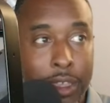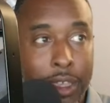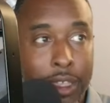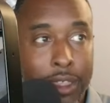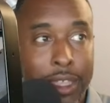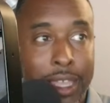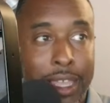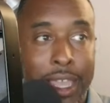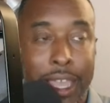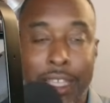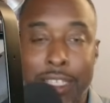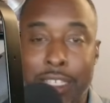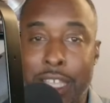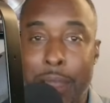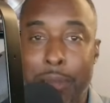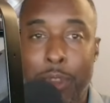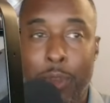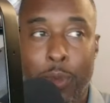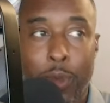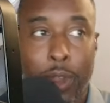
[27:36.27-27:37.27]
They can't
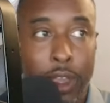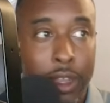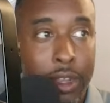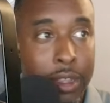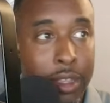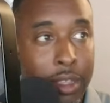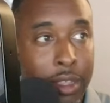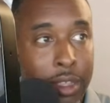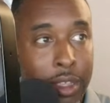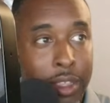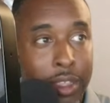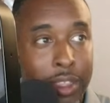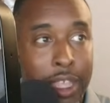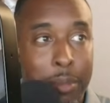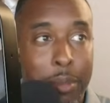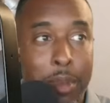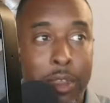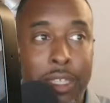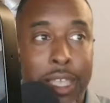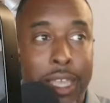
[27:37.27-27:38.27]
stop the run.
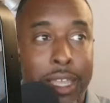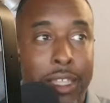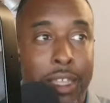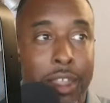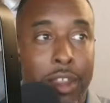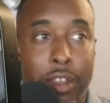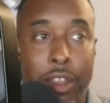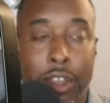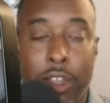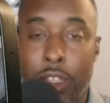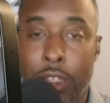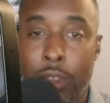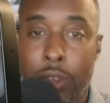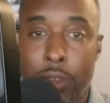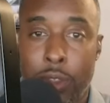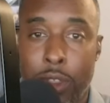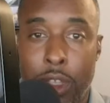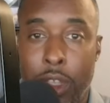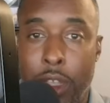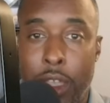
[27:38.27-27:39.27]
They most likely ain't
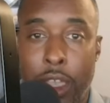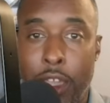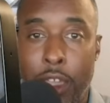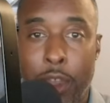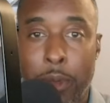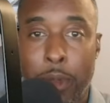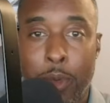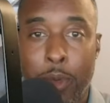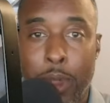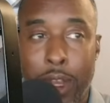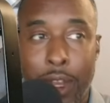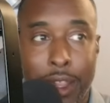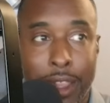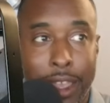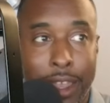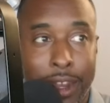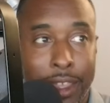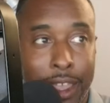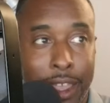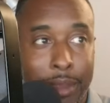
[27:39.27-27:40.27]
gonna be winning a
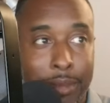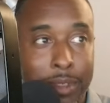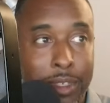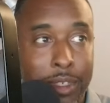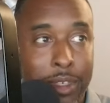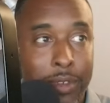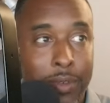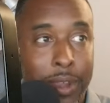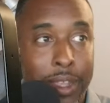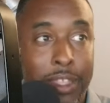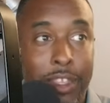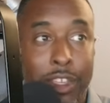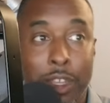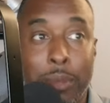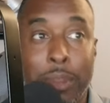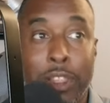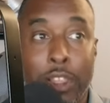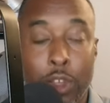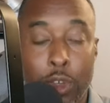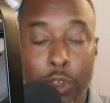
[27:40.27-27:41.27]
lot of games, right? They're gonna
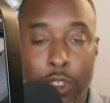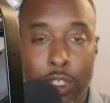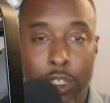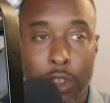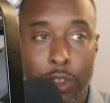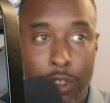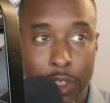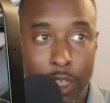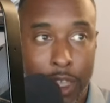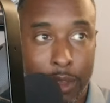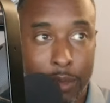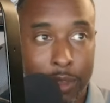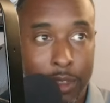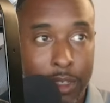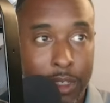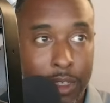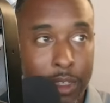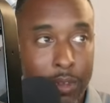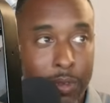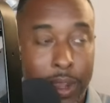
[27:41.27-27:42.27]
be losing those games,
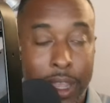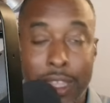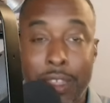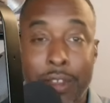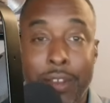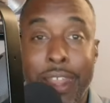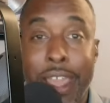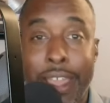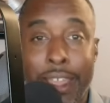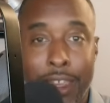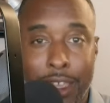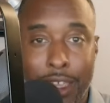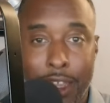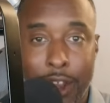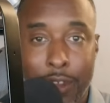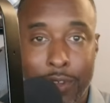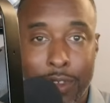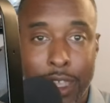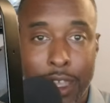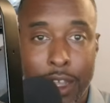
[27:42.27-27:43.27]
right? They're not gonna get
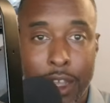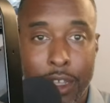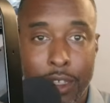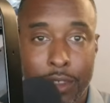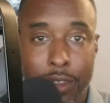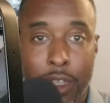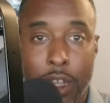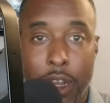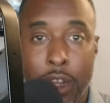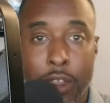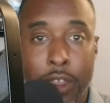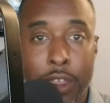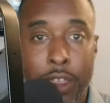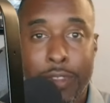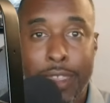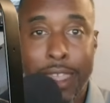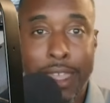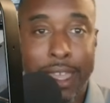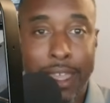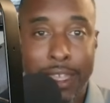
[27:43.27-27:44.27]
off to that hot start.
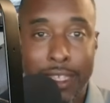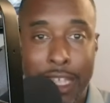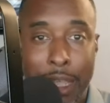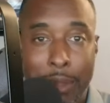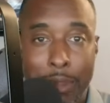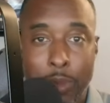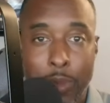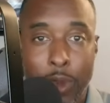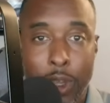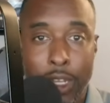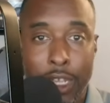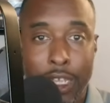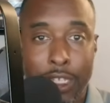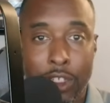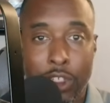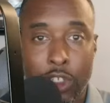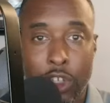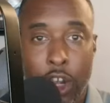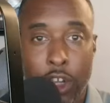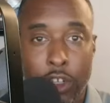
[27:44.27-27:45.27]
They can't stop the run against the
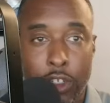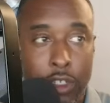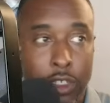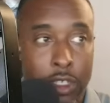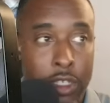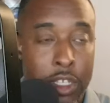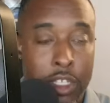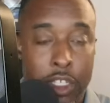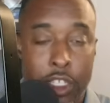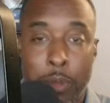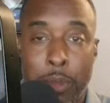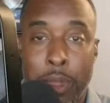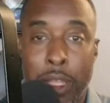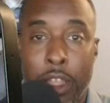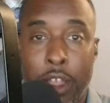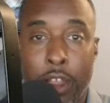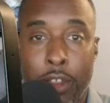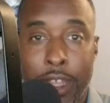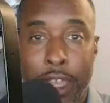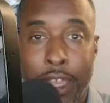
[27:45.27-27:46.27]
Chargers. It's gonna be a
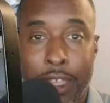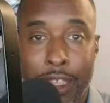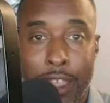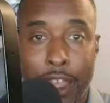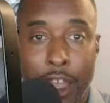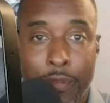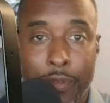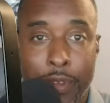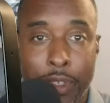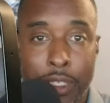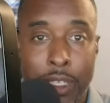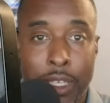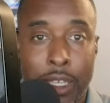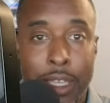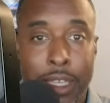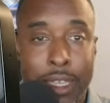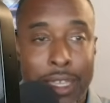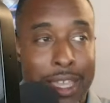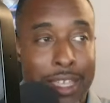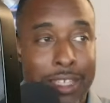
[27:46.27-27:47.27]
long day at the office.
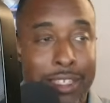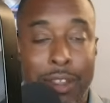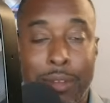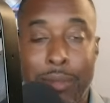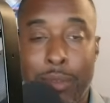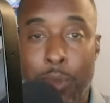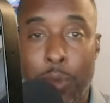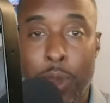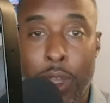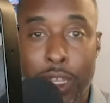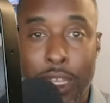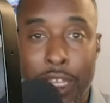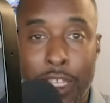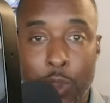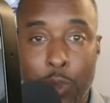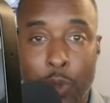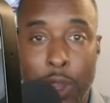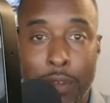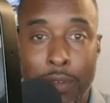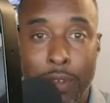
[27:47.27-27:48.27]
Can't stop the run against
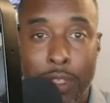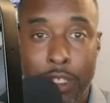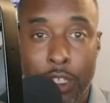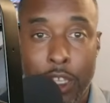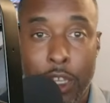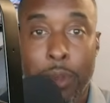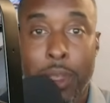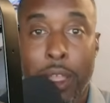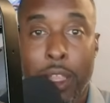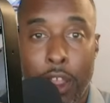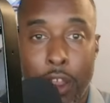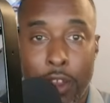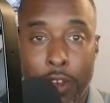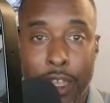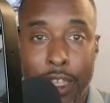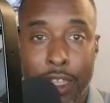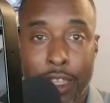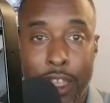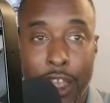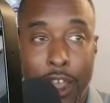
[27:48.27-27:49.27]
the Ravens. It's gonna be a long day
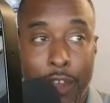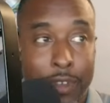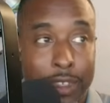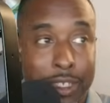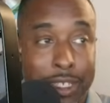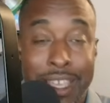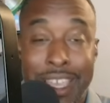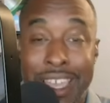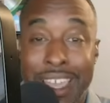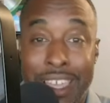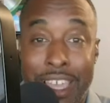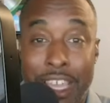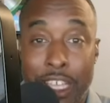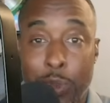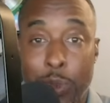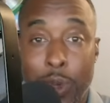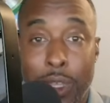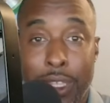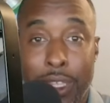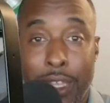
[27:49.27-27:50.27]
at the office. And guess
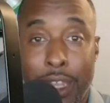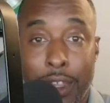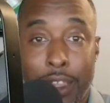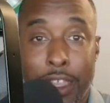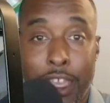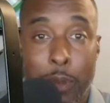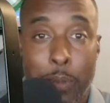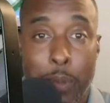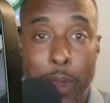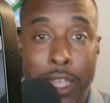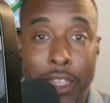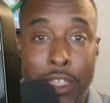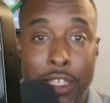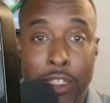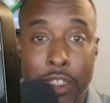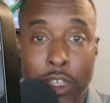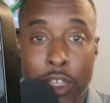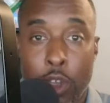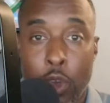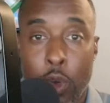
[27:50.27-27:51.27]
what? The Carolina Panthers
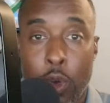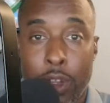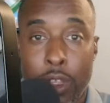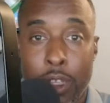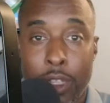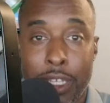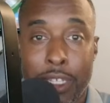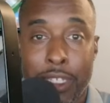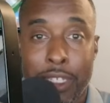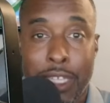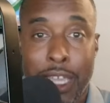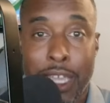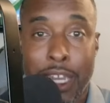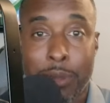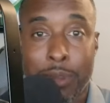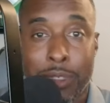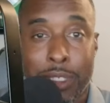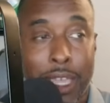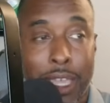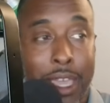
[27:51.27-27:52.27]
are gonna go into Allegiant
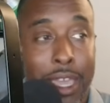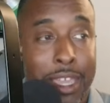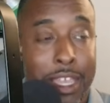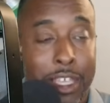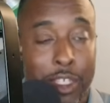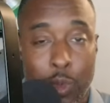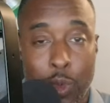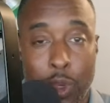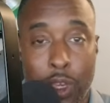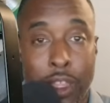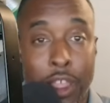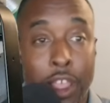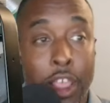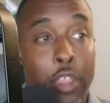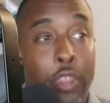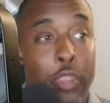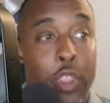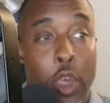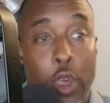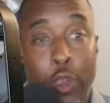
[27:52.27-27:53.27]
Stadium and say, "Hey, guess what?
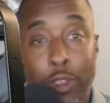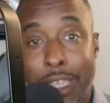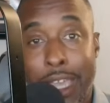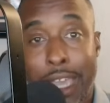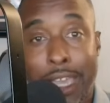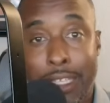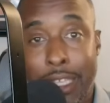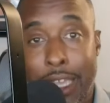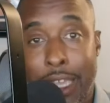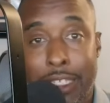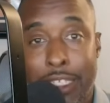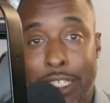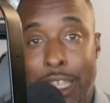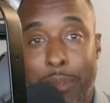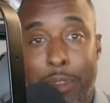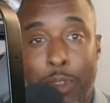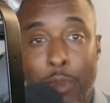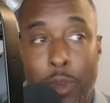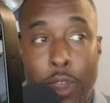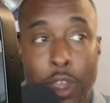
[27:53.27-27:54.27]
Those guys can't
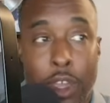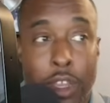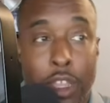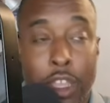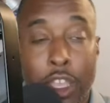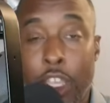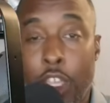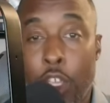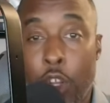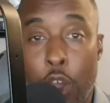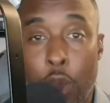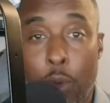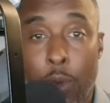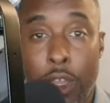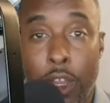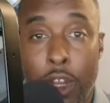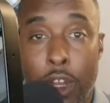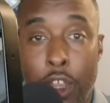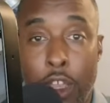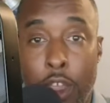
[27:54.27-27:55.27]
stop the run. You know what we're
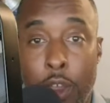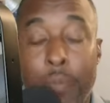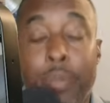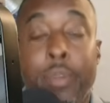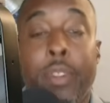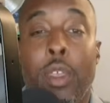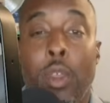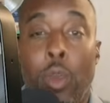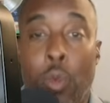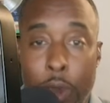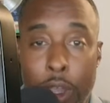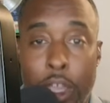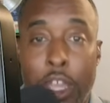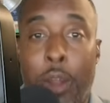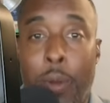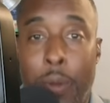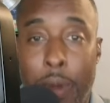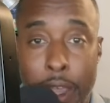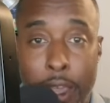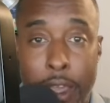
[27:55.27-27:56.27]
gonna do? We're
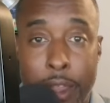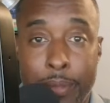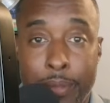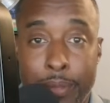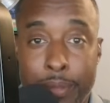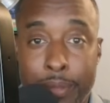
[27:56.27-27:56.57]
gonna run."